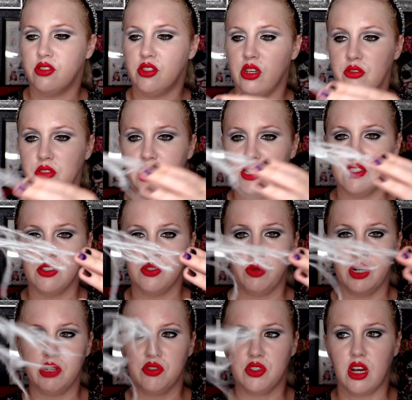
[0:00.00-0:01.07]
So this is what
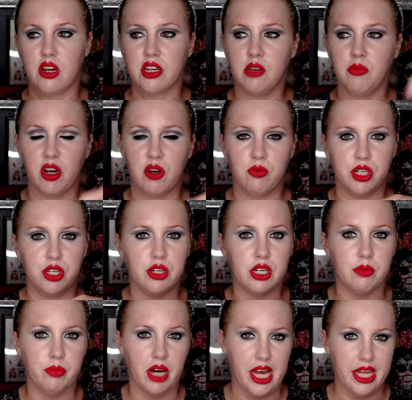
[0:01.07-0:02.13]
I was talking about, where you
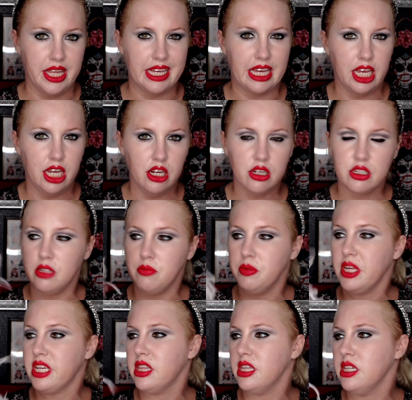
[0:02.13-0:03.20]
could buy like a hair clip
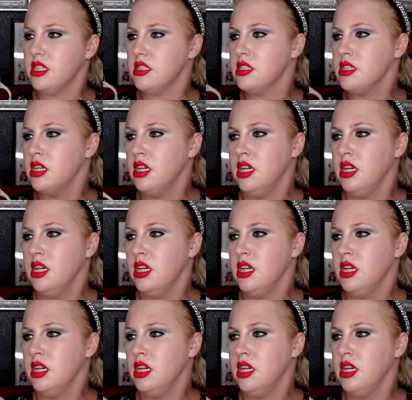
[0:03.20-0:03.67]
like this.